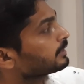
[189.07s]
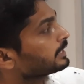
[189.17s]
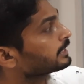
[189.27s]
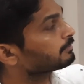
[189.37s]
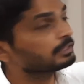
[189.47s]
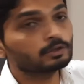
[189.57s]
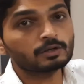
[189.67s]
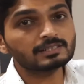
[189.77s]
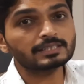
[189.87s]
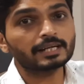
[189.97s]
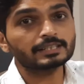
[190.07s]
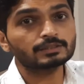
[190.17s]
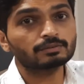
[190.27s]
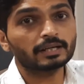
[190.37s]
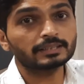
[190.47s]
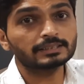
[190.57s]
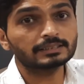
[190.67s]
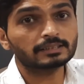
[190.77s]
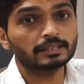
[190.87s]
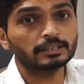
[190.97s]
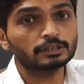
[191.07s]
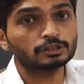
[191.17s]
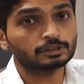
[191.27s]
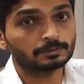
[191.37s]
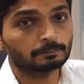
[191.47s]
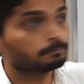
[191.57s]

why it will not satisfy this condition.